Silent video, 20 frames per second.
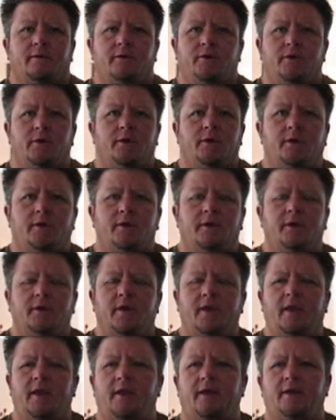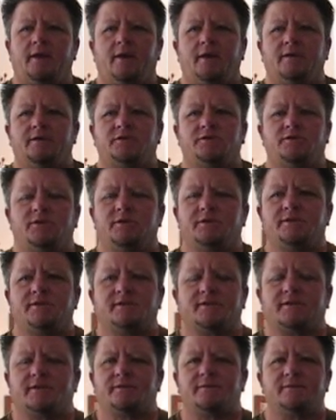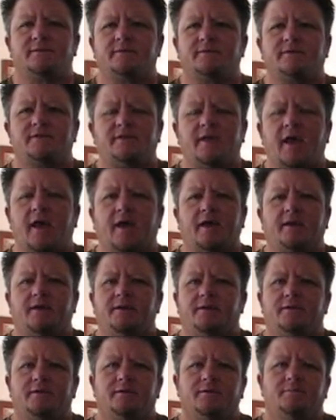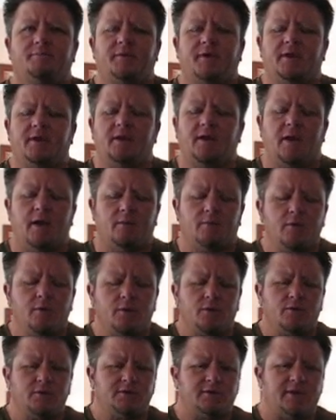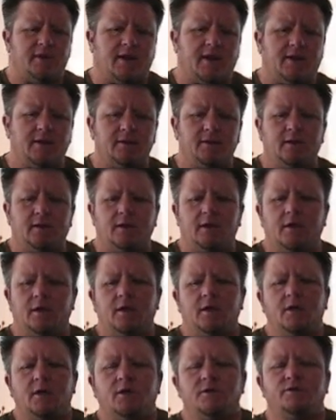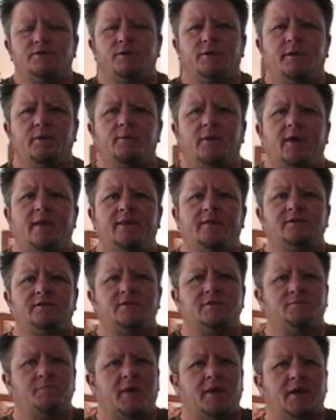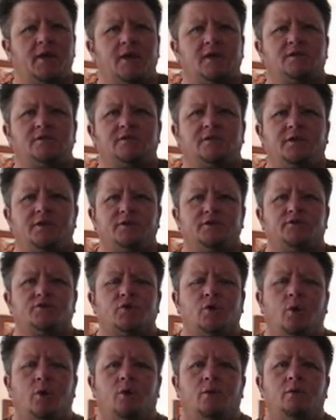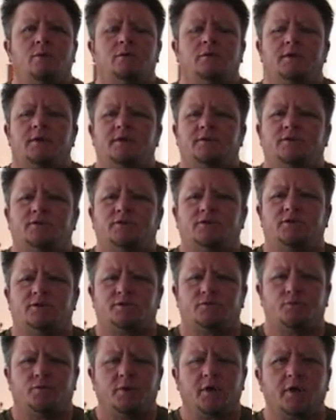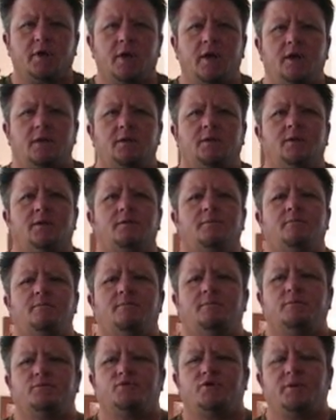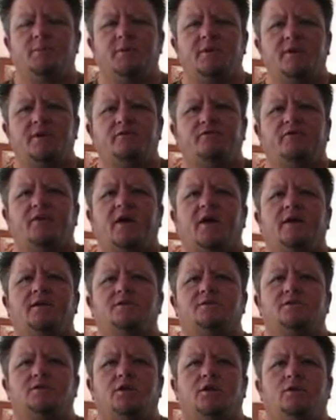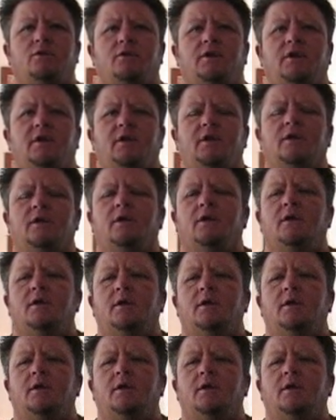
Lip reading: good, and it's just sad, but I won't go into that. So anyway, this is my next year's goal, is to just work on trimming the fat slowly